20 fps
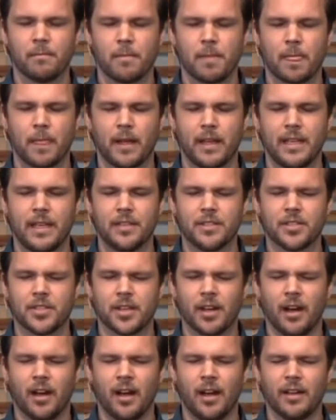He is
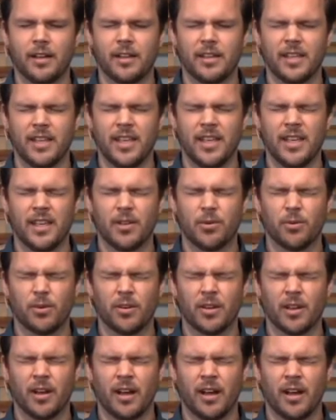God, equal
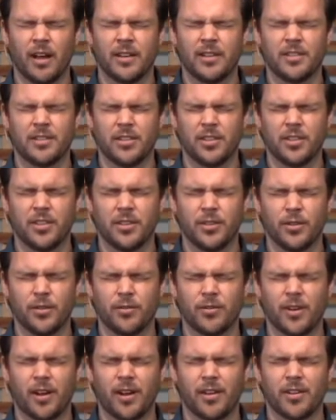God to you,
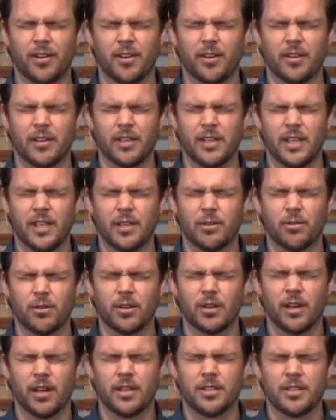Father, equal
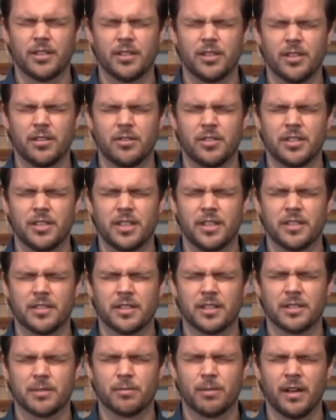God to you,
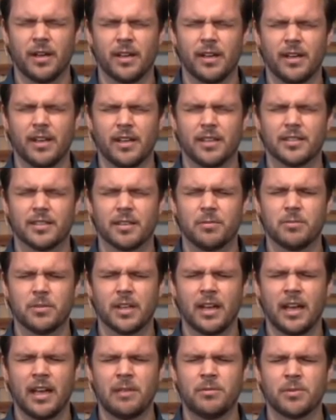Jesus, but
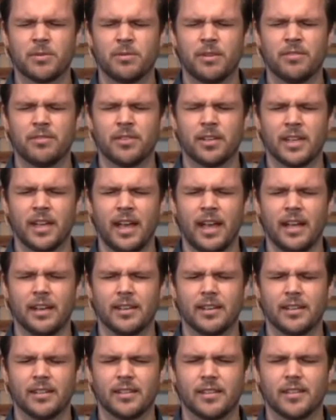sometimes we forget
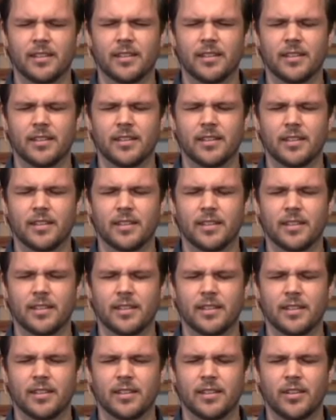
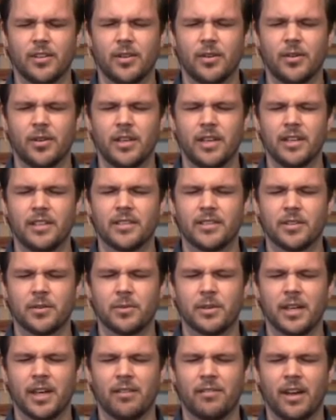who it is that
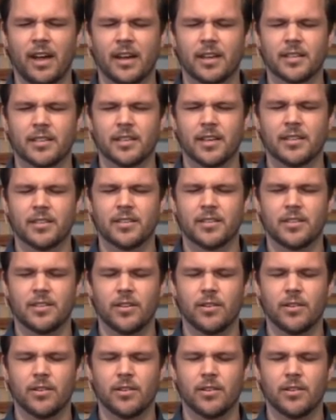we have access to.